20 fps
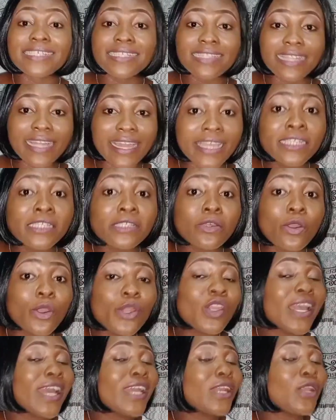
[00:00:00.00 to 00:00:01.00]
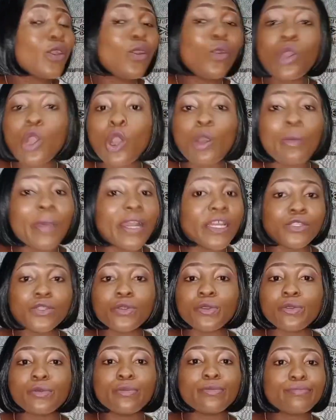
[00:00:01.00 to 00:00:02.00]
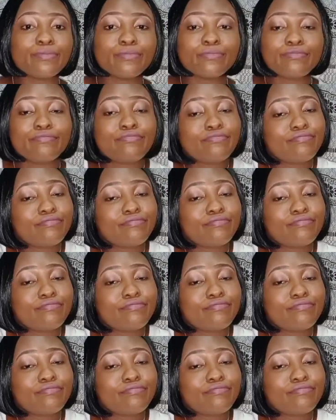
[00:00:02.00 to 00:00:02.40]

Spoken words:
at night, or you can go commando.